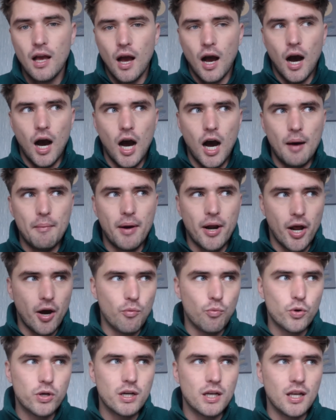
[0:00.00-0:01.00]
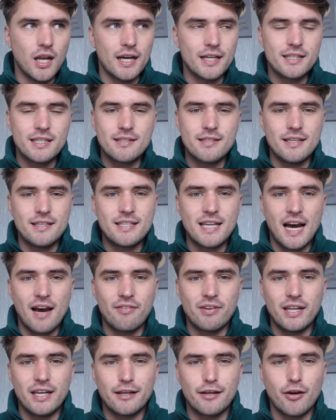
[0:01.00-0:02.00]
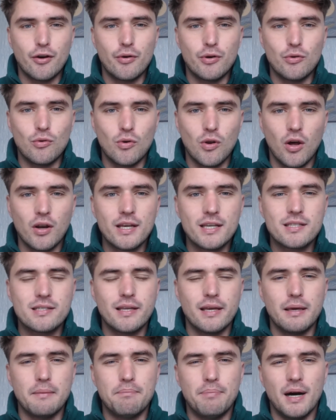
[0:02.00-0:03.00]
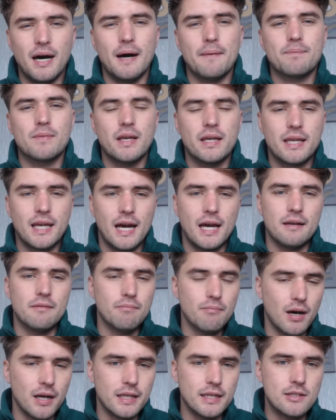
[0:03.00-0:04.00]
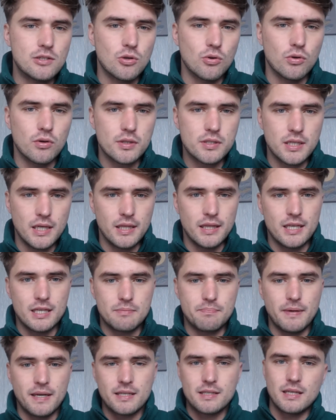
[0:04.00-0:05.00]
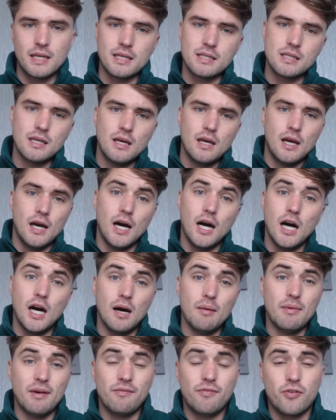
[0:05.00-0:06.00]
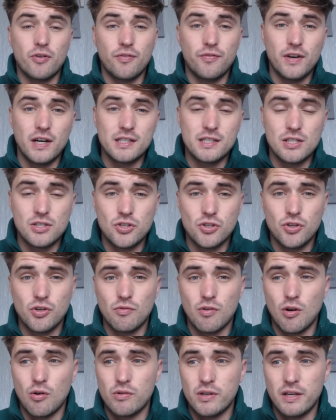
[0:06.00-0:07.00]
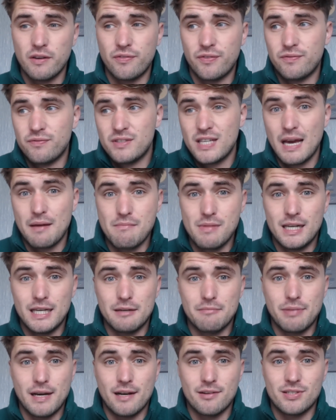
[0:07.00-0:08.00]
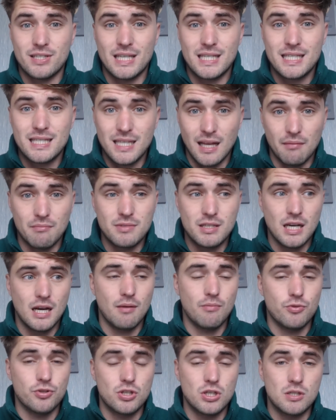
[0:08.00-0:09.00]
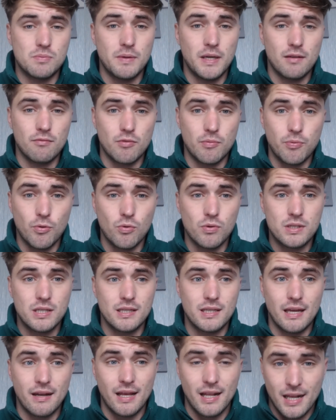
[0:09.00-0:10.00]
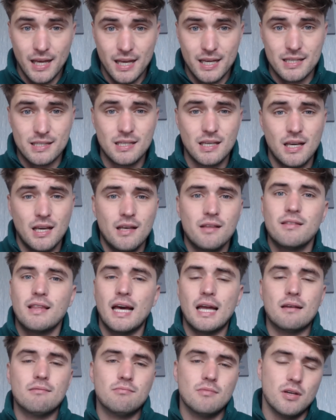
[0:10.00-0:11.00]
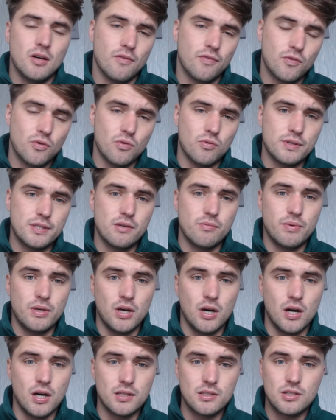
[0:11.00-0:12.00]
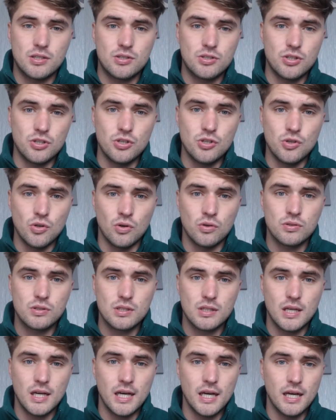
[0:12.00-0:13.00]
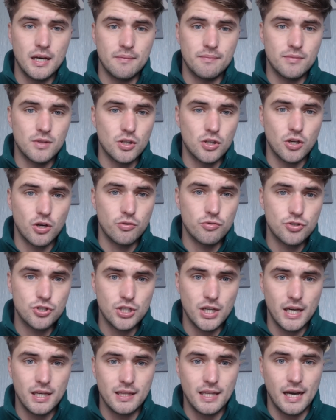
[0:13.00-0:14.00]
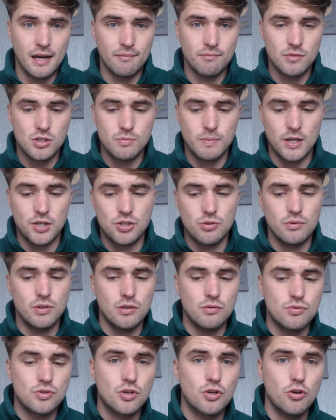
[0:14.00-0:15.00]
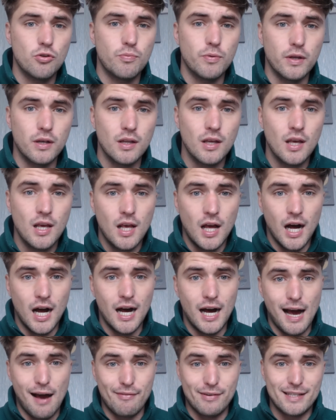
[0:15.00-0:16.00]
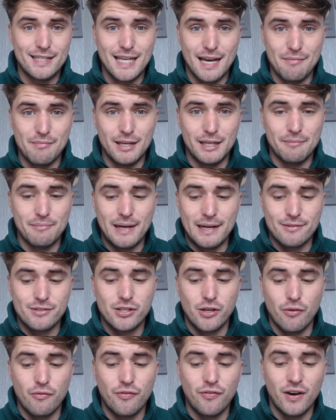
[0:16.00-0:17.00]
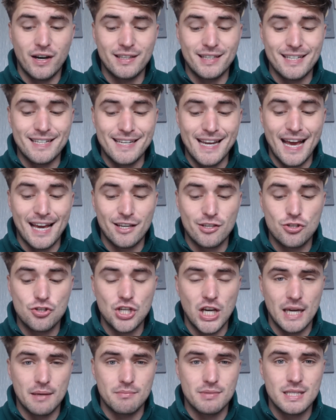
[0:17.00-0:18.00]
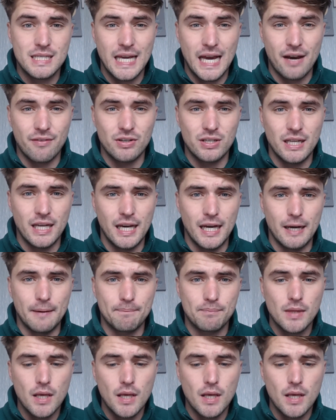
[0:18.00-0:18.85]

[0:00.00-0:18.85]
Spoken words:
And I wouldn't like to see Tavernier go, in all honesty. But again, money talks in this business. And for a 32-year-old, if £10 million is stumped up, which is being reported that it is, then of course it'd be hard to not negotiate that, especially with Niels Koopman having £10 million to go and find the next James Tavernier.